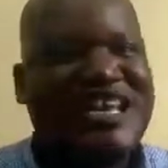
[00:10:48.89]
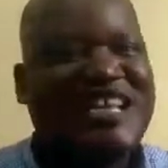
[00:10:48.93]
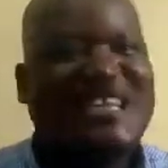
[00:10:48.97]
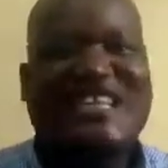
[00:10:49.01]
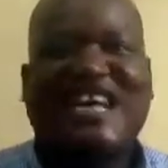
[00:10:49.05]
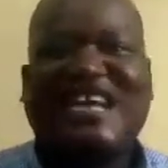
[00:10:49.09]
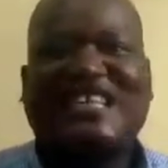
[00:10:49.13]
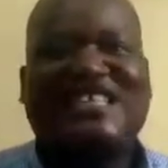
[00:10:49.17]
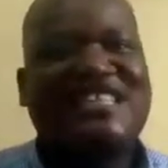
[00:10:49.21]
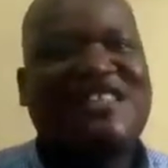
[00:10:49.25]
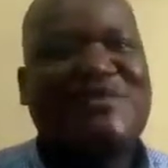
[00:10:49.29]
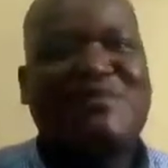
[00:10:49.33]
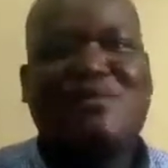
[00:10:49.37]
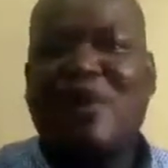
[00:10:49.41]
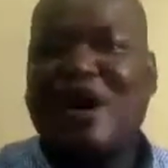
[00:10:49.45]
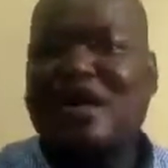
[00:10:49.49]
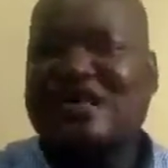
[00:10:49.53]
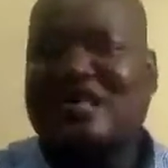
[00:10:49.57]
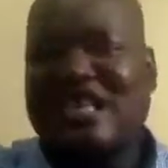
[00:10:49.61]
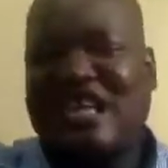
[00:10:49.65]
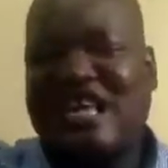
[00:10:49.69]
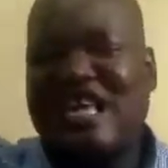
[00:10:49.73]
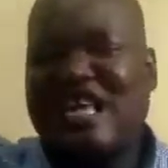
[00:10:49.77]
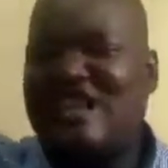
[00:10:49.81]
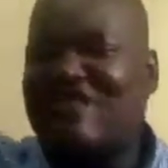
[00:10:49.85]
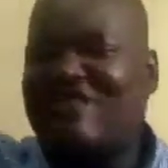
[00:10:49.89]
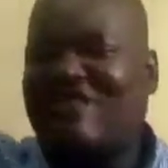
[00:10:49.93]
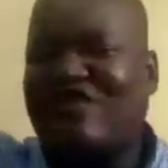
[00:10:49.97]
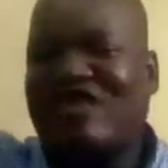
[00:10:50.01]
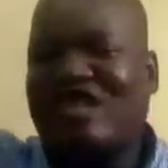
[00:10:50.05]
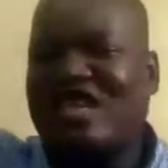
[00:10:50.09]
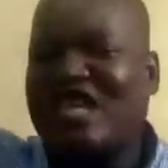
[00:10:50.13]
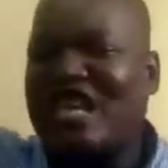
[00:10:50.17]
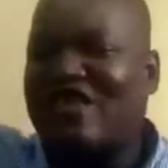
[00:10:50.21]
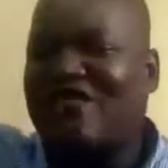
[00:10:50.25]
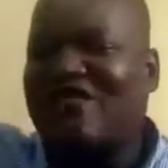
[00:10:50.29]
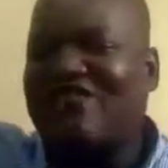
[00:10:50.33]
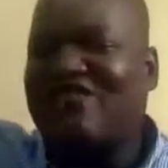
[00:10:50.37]
It doesn't matter
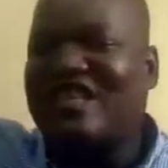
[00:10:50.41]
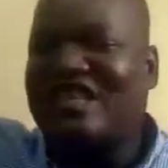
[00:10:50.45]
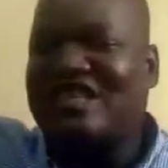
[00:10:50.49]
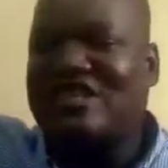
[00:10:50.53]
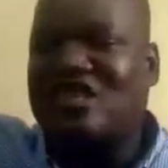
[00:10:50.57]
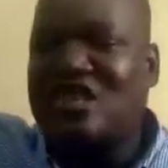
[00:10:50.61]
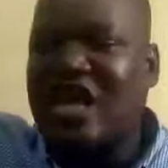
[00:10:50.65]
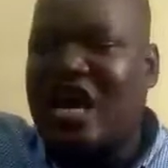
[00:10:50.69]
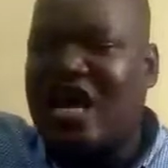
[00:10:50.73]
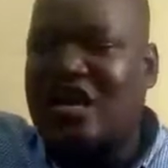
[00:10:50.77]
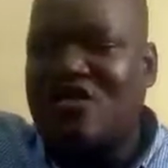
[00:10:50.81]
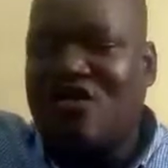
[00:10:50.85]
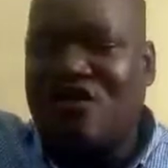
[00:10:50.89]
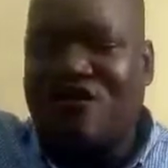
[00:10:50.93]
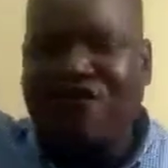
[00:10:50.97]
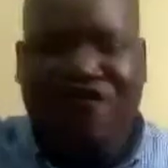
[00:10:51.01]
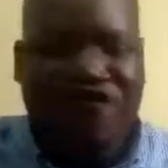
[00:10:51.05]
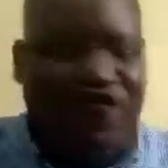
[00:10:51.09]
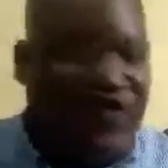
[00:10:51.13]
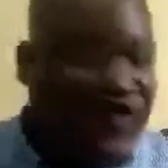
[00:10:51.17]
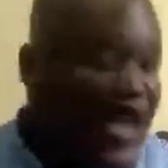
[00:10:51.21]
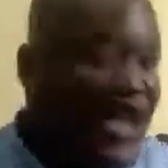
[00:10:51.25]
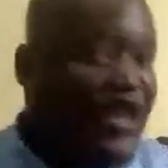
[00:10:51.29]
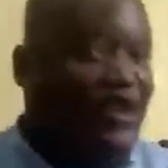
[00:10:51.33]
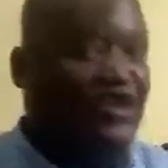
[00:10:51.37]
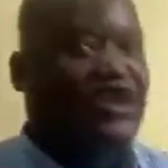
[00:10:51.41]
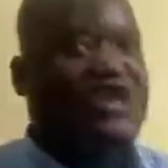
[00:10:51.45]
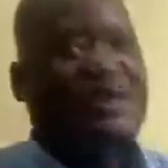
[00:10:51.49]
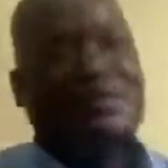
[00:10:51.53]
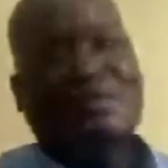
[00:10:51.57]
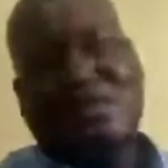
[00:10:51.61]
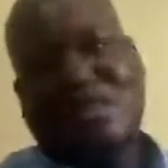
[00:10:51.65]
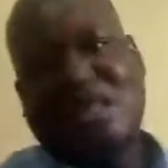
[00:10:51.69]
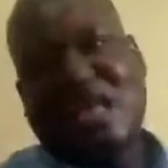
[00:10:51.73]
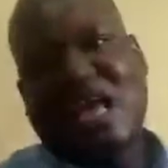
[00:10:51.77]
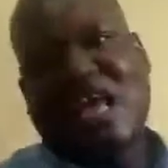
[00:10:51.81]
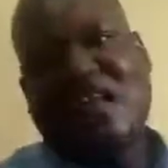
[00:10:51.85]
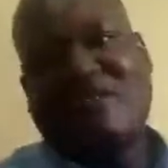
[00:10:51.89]
even if the son of Pharaoh
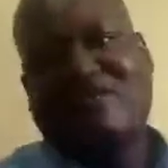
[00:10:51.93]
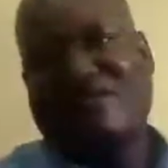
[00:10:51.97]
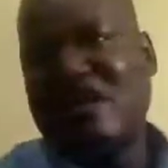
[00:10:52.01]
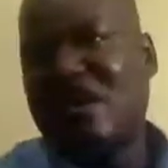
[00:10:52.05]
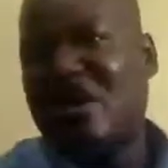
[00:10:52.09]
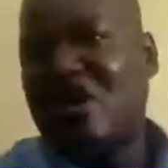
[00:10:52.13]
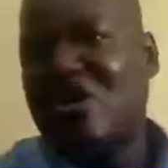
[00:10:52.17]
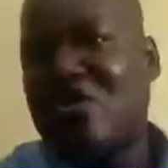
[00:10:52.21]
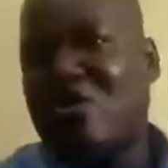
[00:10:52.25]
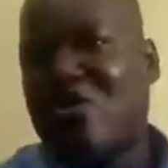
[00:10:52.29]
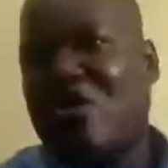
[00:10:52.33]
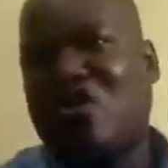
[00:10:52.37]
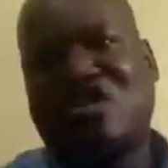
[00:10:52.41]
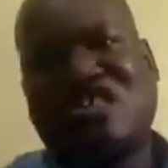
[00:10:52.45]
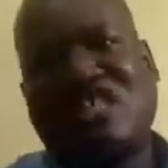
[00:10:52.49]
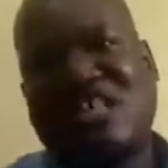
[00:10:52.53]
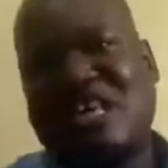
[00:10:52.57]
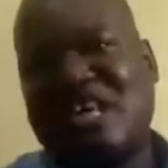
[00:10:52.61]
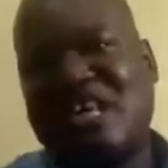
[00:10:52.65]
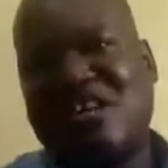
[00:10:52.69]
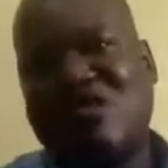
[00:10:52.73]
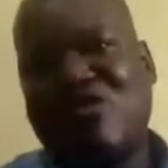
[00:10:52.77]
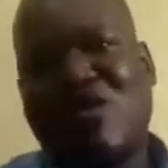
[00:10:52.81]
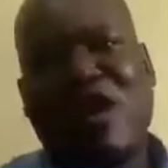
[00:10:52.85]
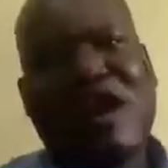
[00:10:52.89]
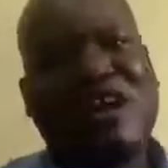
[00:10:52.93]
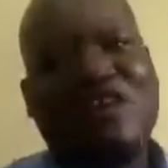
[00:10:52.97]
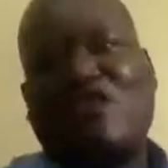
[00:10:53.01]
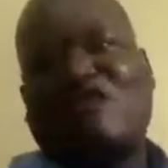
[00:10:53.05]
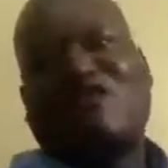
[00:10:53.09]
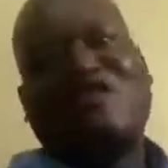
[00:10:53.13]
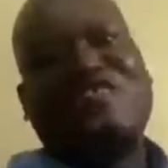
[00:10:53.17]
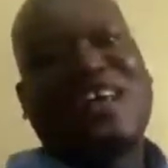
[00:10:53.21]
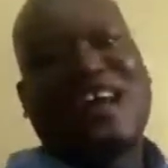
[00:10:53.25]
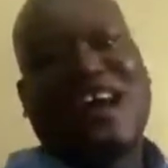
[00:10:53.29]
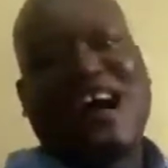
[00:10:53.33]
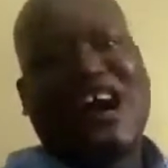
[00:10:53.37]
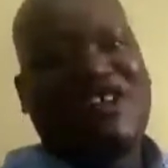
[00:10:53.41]
himself was in one
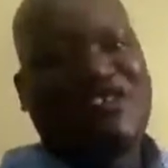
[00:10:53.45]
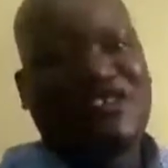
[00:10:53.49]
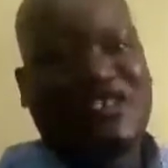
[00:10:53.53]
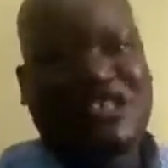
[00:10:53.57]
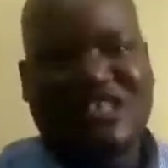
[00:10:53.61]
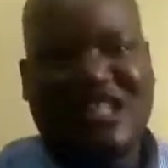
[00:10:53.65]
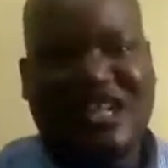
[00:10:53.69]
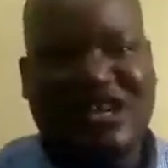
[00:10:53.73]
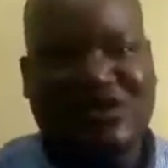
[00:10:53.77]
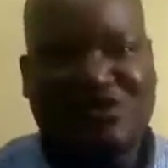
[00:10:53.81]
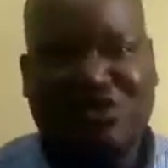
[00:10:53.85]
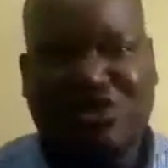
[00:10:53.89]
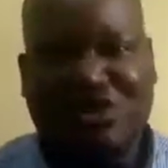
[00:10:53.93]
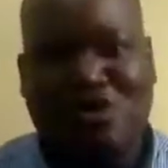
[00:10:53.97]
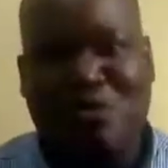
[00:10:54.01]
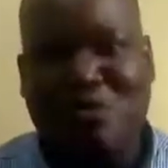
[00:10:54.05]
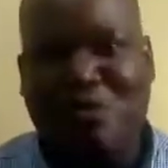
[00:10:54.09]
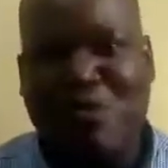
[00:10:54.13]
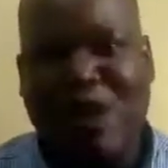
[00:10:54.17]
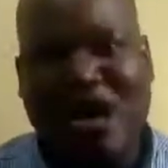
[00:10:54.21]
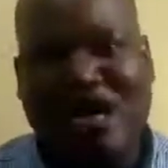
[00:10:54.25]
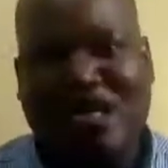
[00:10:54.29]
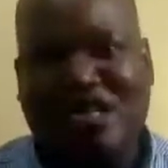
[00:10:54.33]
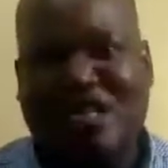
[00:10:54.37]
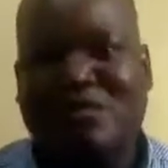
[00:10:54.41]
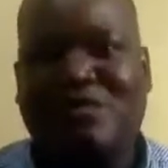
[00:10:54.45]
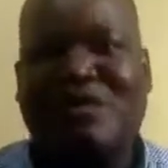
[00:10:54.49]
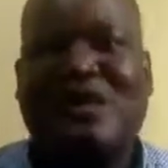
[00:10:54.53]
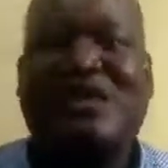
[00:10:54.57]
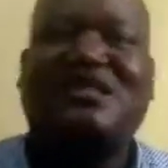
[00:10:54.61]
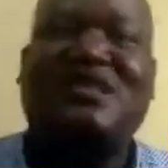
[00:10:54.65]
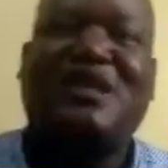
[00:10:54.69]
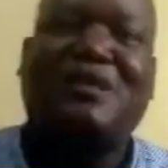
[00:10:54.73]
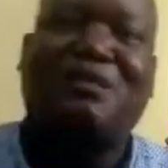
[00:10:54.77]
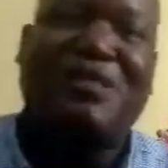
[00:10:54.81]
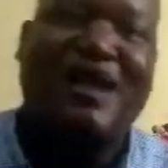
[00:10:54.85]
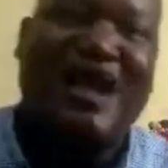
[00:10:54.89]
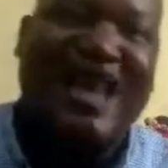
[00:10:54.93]
of the houses that was marked by
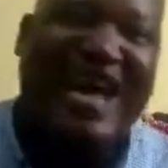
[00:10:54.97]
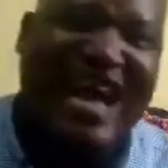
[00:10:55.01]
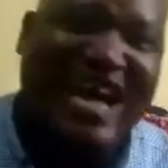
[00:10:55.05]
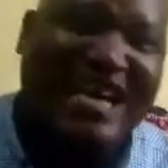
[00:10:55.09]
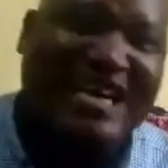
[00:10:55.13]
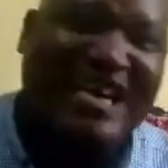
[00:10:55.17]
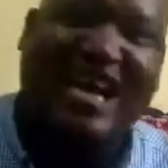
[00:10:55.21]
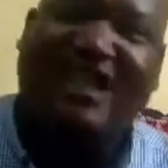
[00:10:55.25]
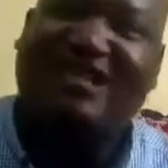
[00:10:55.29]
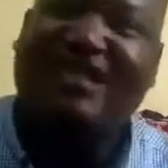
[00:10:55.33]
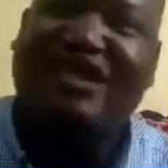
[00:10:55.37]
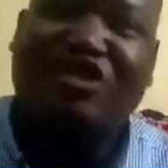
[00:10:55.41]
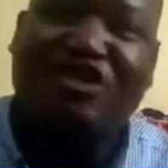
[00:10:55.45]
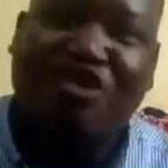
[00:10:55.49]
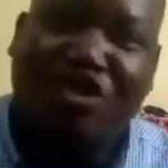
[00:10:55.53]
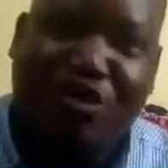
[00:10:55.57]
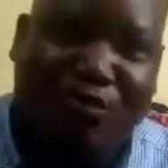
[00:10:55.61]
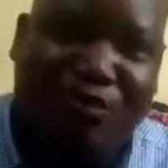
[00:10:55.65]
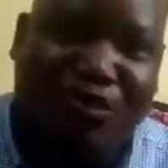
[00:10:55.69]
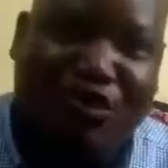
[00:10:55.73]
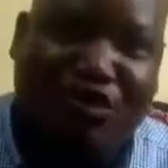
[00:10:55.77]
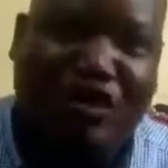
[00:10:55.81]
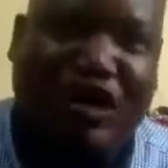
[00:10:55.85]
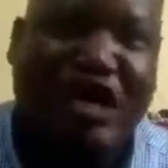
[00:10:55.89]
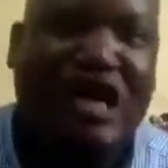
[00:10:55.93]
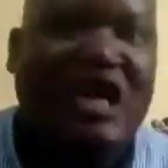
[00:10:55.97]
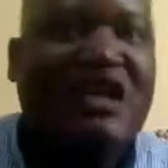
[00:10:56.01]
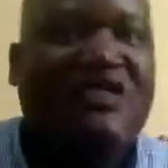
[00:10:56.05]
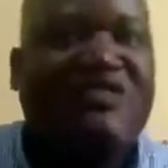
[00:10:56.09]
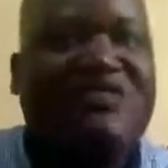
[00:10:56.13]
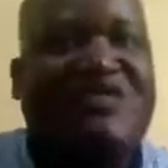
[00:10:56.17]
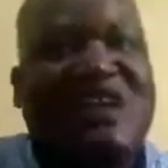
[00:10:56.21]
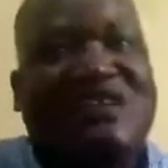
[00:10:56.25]
the blood at the doorpost.